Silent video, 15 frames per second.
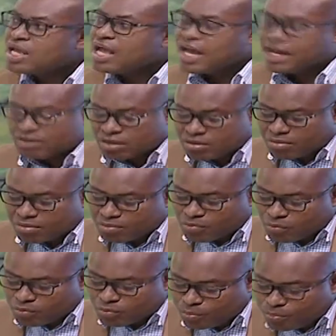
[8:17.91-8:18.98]
And
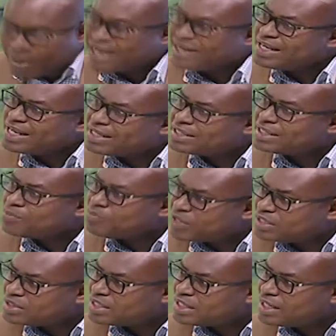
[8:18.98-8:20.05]
pending the
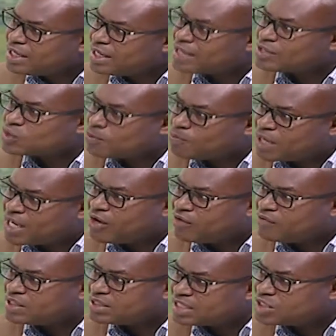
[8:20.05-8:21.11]
printing and supply
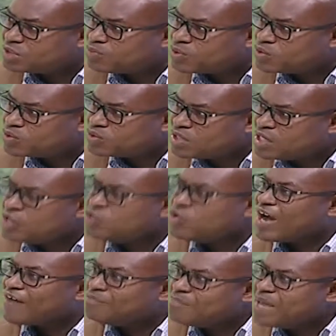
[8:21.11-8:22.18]
of the textbooks, you
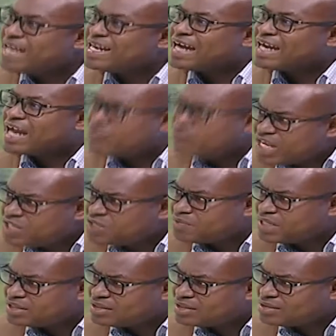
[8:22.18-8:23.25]
have made an
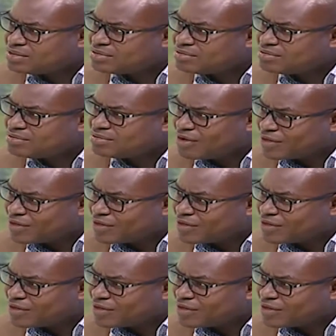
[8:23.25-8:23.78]
arrangement. Okay.